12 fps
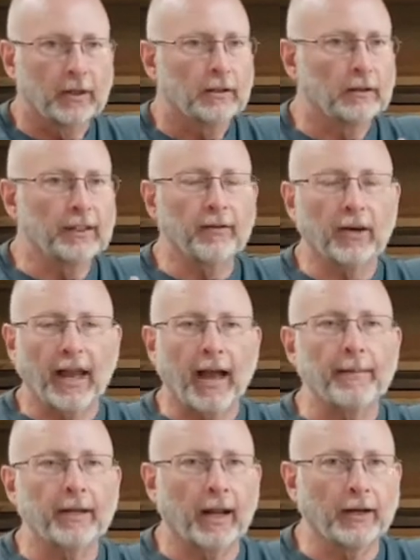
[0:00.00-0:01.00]
Leave a
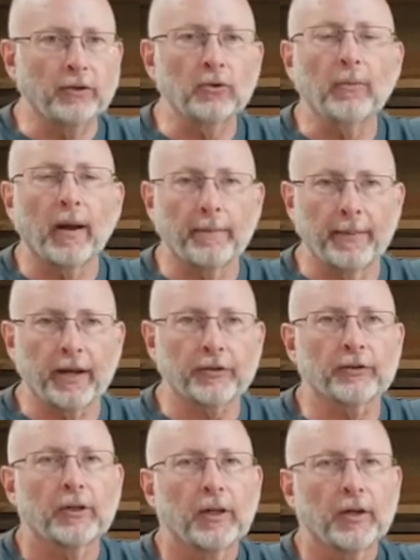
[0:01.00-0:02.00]
comment. I do my best
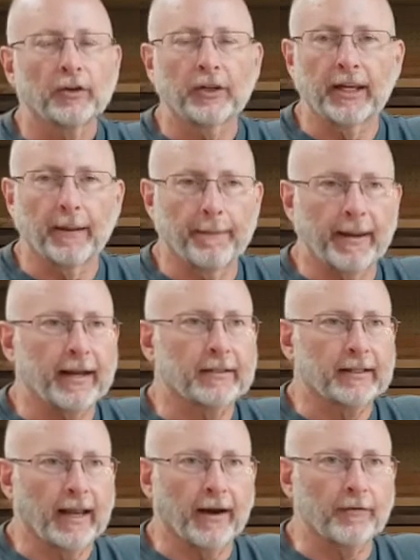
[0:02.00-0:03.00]
to get back
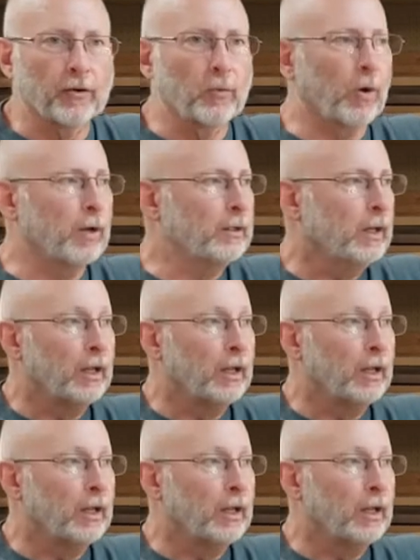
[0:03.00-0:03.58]
to everyone,